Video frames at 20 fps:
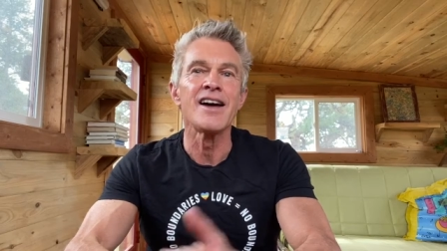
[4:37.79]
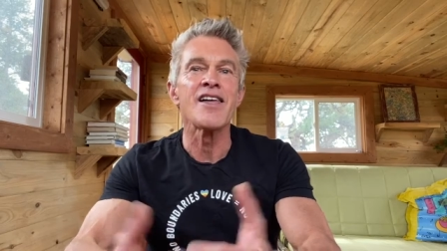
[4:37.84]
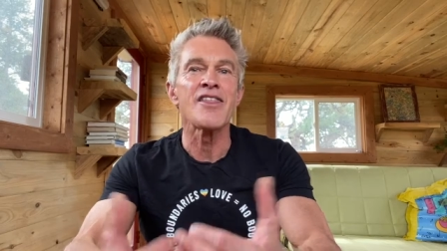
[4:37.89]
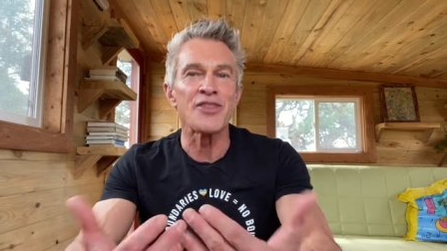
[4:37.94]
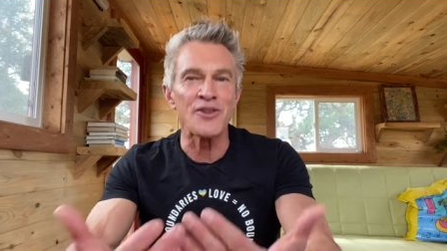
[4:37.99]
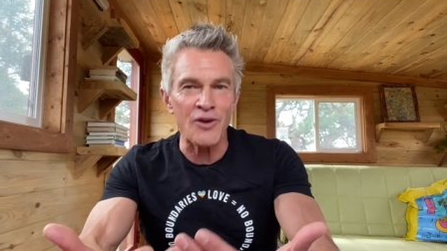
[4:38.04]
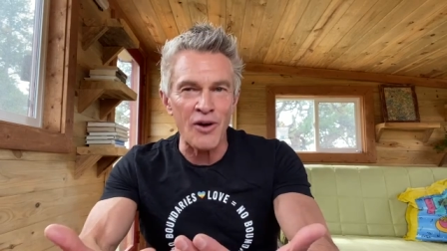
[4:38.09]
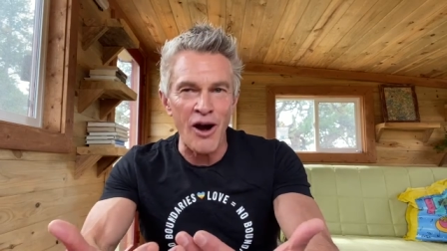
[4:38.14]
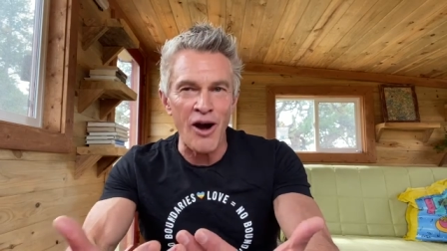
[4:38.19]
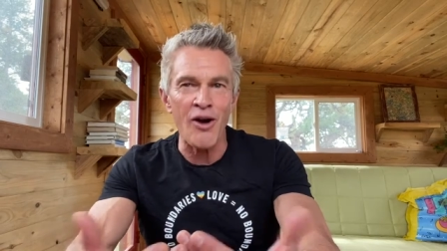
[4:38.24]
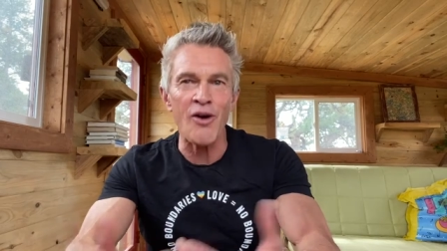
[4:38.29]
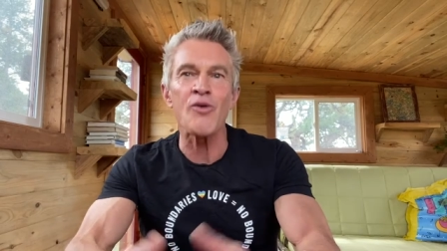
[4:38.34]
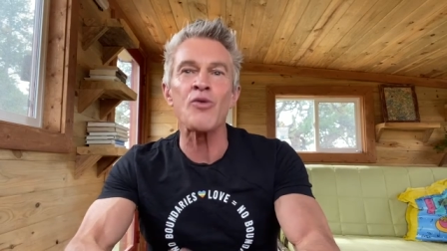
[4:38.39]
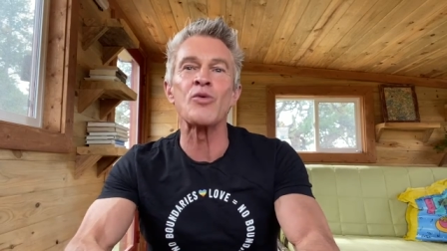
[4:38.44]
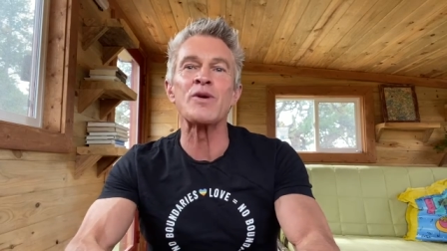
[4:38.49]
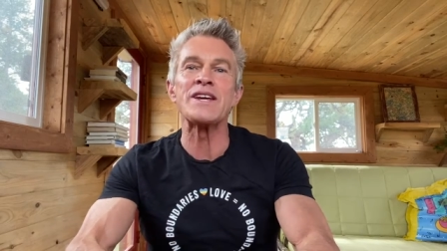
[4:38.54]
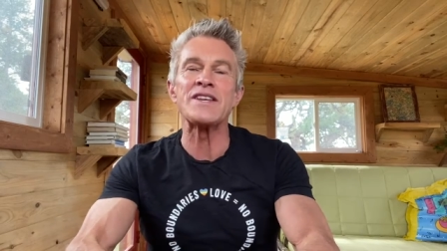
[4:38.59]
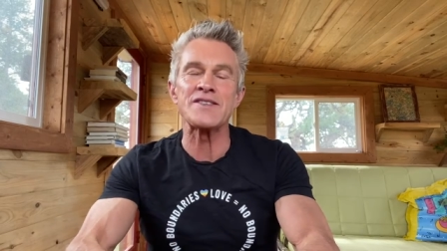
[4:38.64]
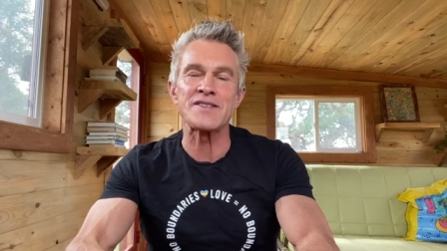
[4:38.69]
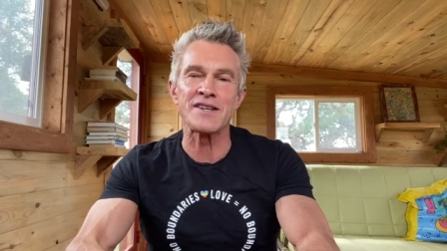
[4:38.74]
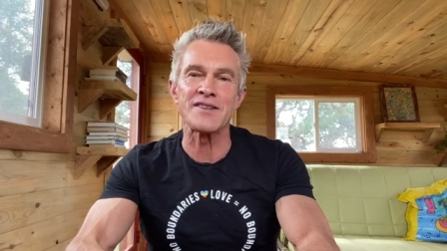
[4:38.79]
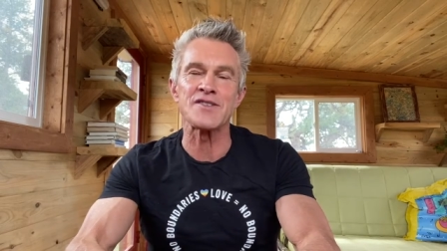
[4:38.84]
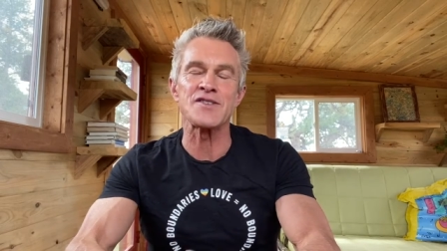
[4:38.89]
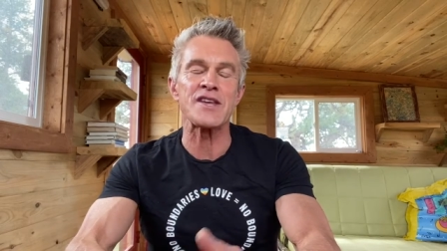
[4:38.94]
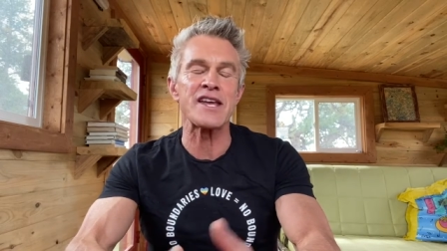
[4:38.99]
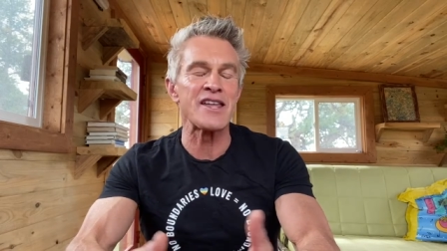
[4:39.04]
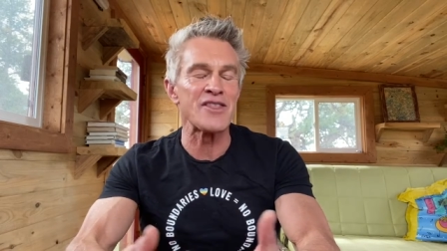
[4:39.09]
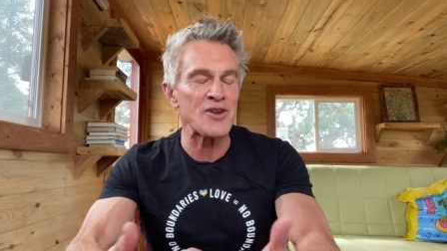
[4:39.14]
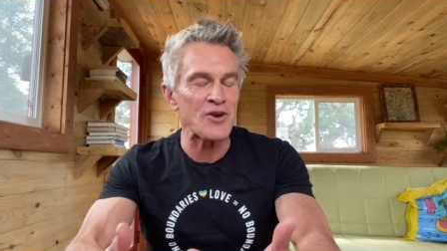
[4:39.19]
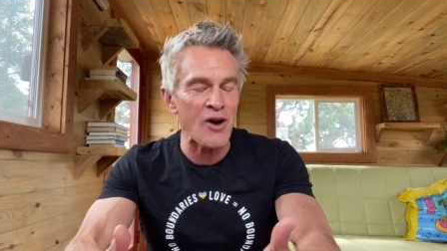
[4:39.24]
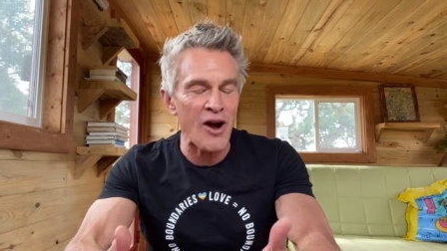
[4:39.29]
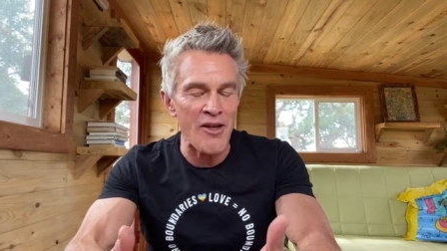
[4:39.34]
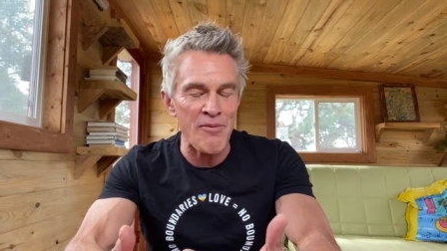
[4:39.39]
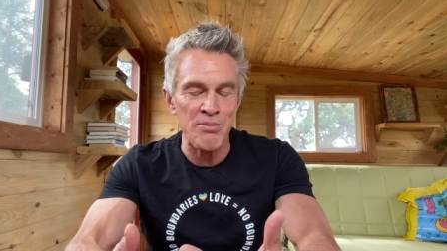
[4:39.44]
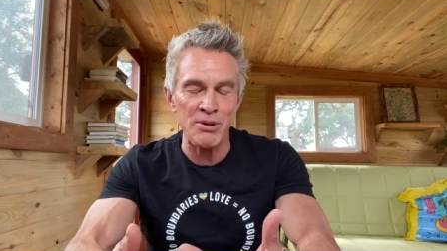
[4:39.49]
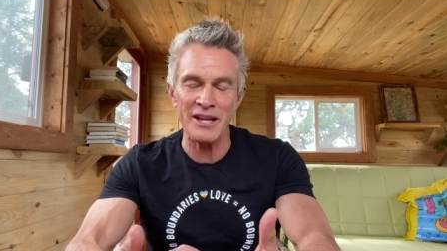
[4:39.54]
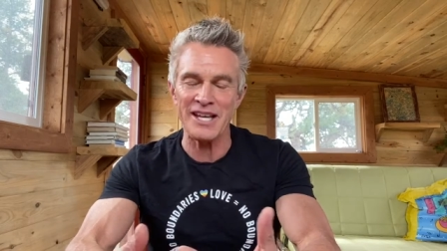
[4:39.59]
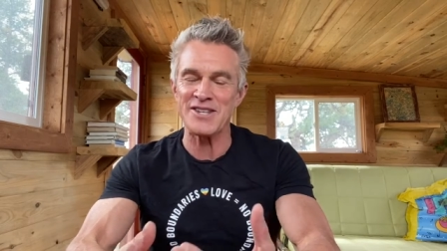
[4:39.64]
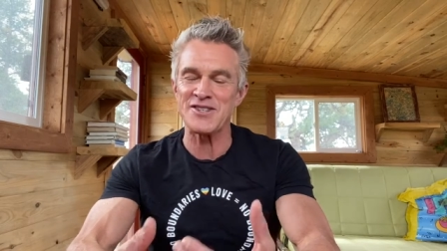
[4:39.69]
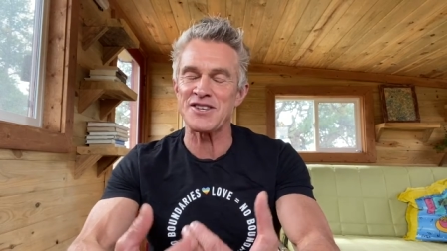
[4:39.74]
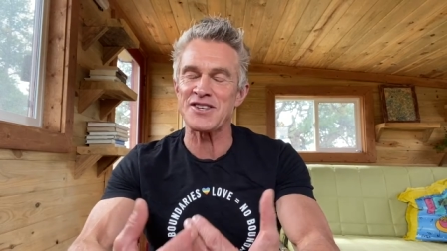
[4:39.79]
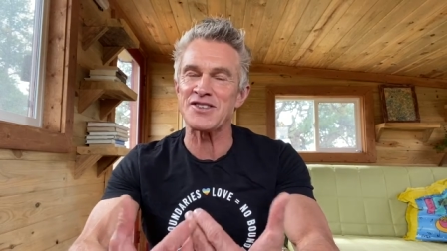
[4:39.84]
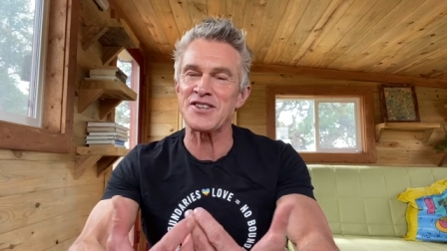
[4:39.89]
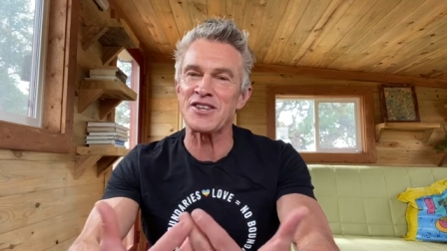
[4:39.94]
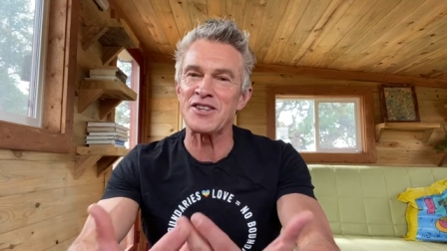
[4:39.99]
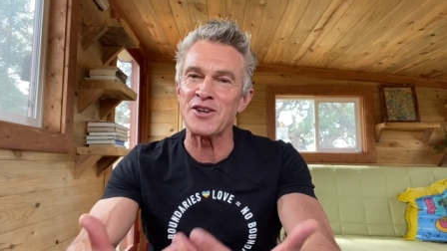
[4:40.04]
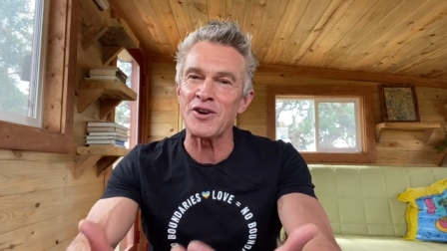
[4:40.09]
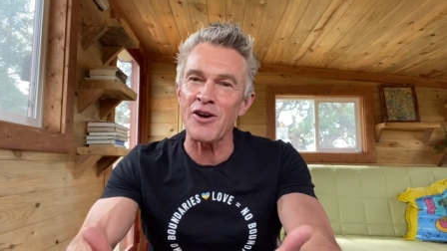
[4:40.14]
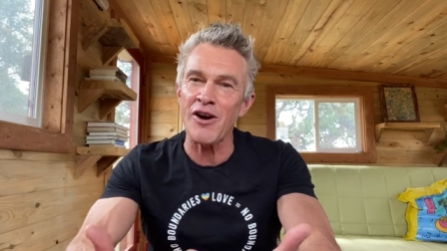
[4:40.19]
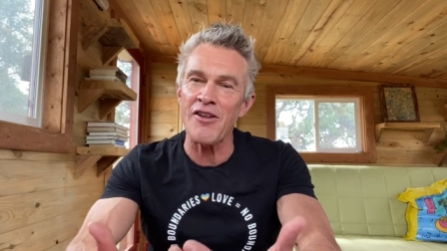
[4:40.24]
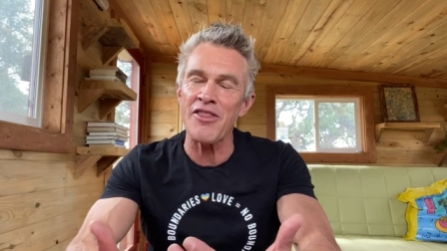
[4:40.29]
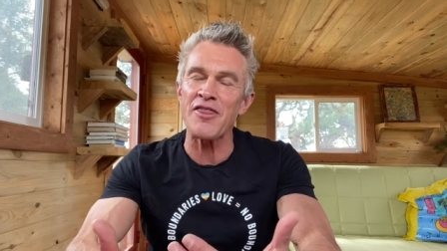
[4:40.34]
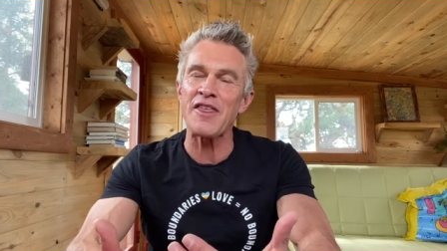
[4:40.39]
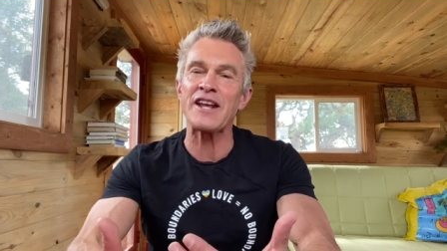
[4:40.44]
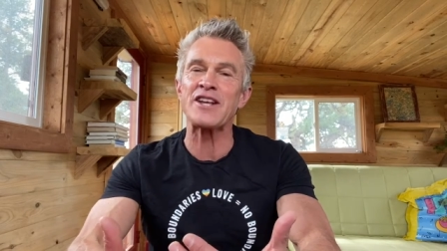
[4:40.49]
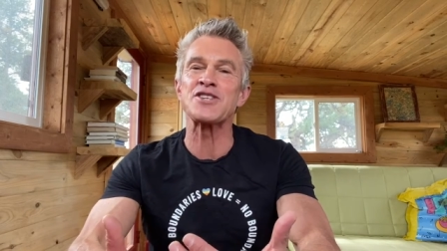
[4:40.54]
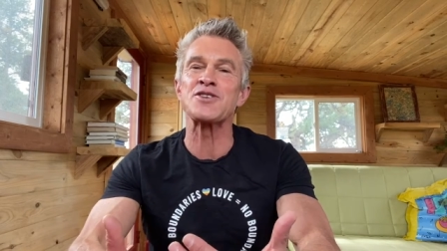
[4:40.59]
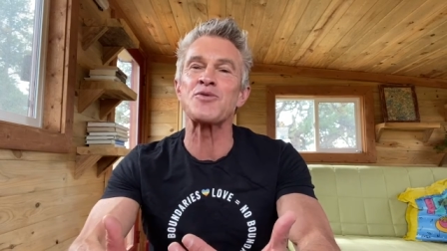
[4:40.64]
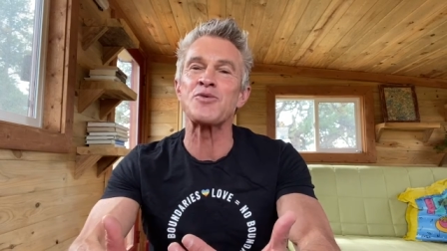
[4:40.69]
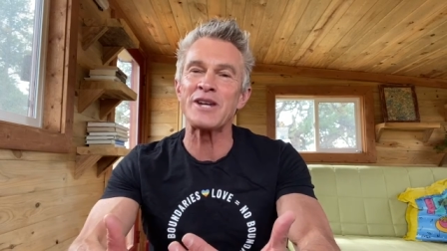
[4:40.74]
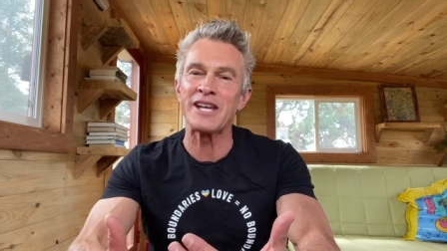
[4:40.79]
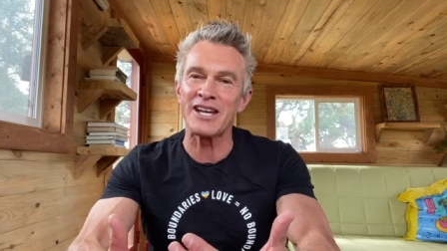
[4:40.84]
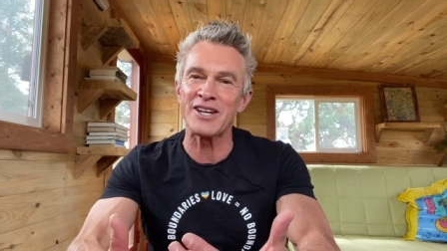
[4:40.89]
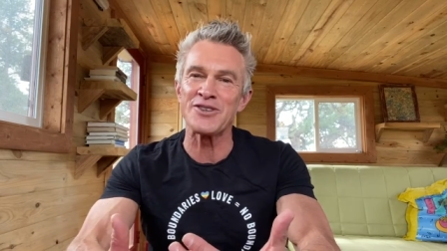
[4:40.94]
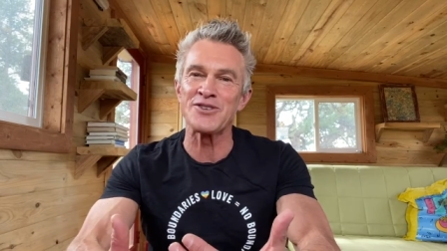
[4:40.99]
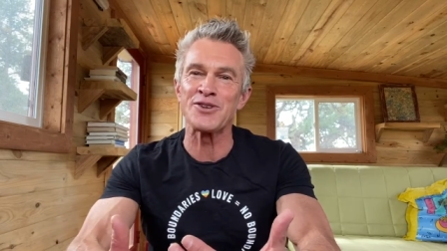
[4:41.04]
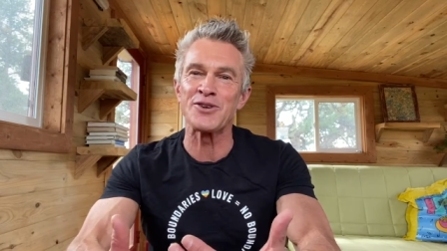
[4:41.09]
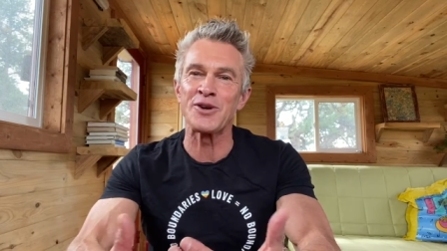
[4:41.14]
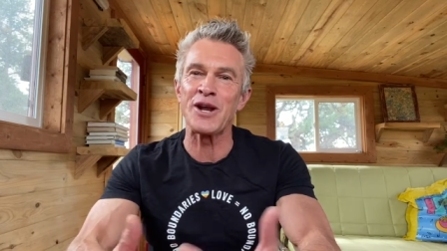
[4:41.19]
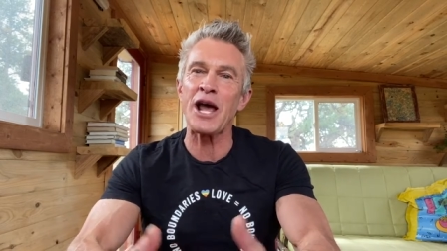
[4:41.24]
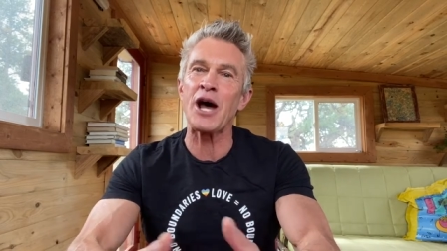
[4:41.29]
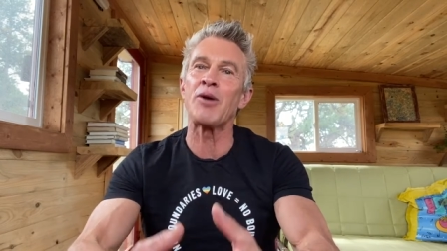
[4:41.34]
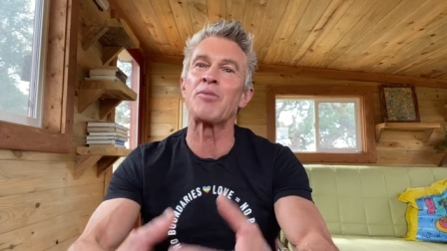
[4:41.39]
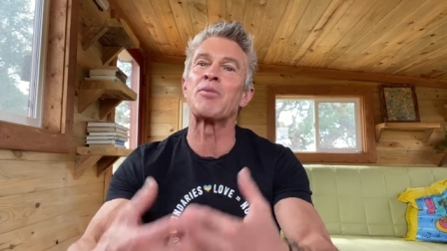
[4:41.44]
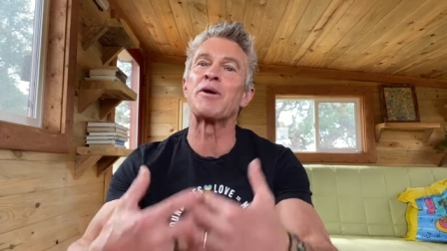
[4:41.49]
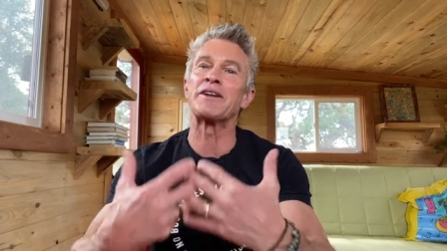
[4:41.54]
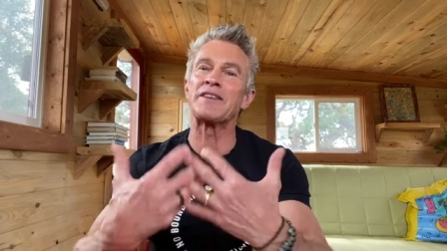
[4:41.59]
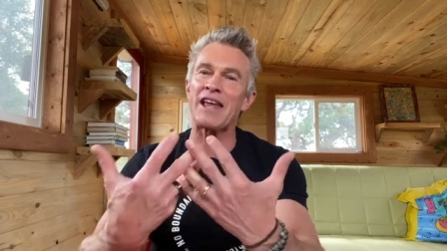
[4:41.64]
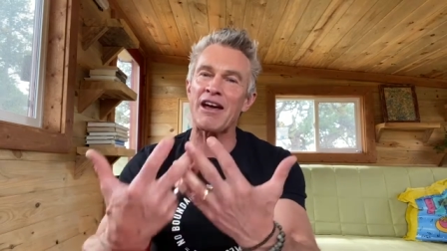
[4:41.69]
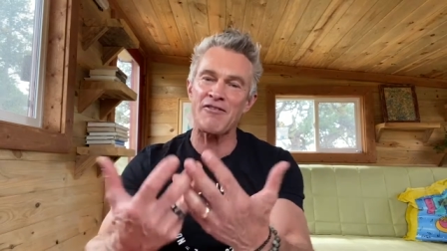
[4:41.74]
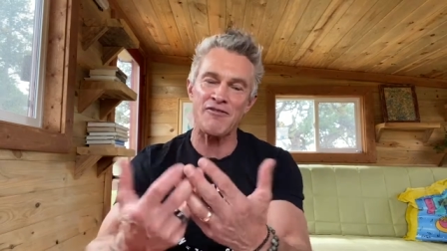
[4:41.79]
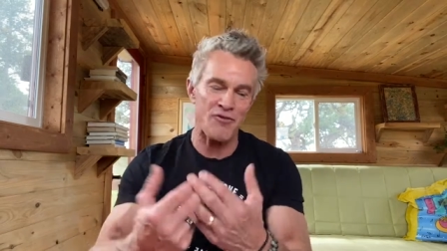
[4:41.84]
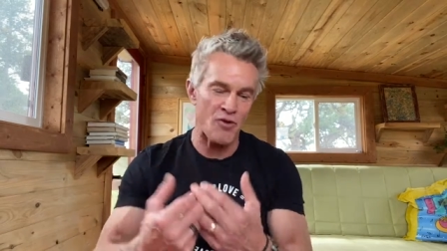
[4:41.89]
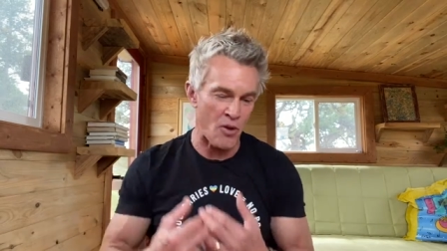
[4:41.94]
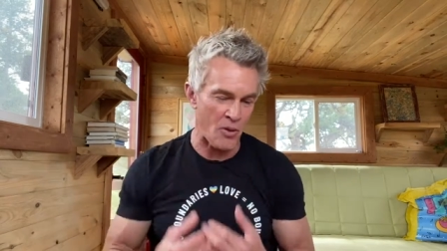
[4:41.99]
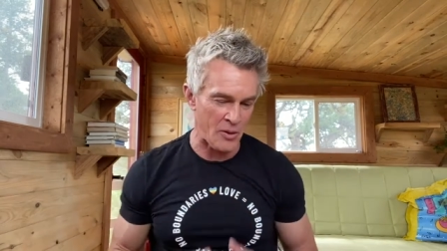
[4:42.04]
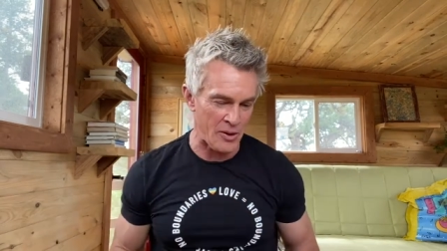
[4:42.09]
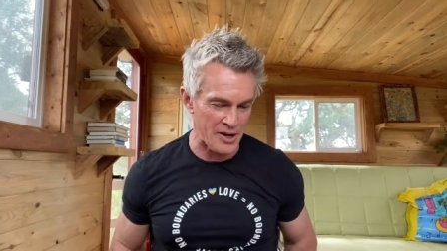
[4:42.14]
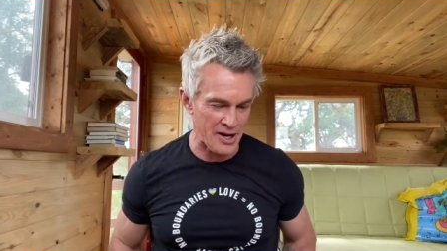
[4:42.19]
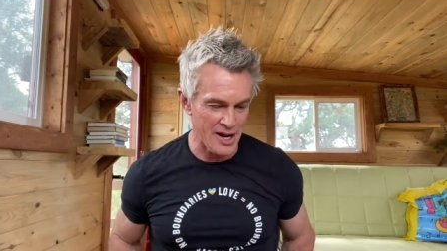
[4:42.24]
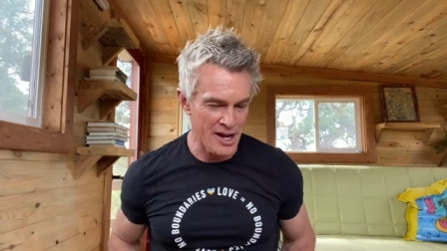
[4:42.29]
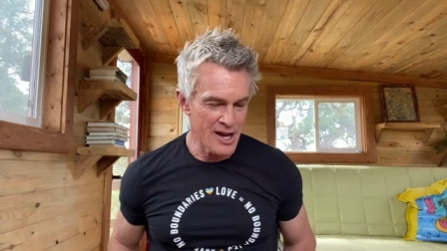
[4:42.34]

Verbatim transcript: There are reasons, and there are places, and there are things that we can do to help bring that forward.